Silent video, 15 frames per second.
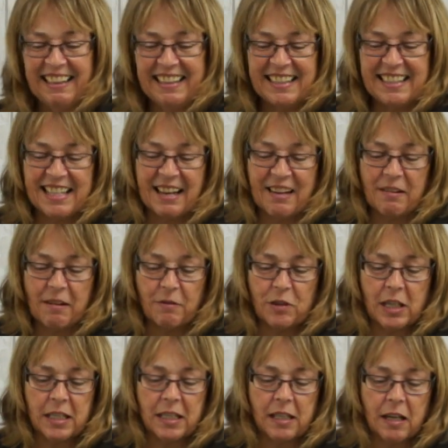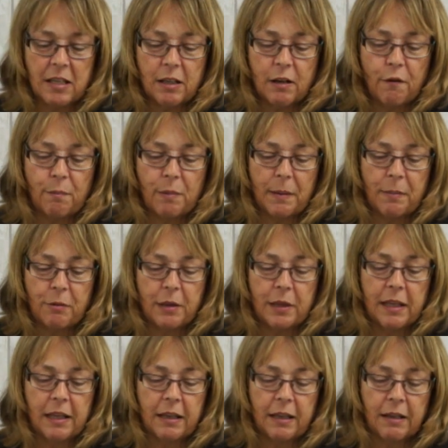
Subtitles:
So just started off by putting the